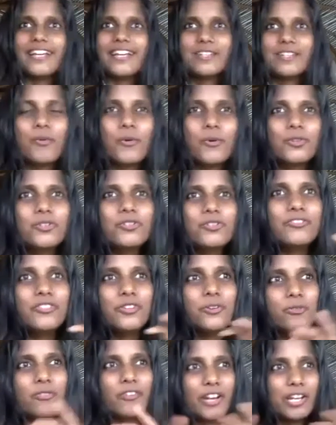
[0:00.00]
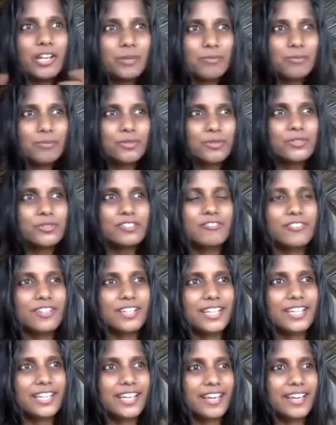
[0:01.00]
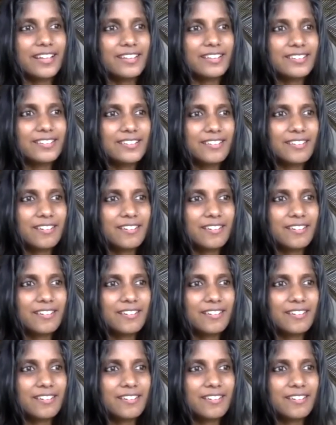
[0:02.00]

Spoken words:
both of you very beautifully. And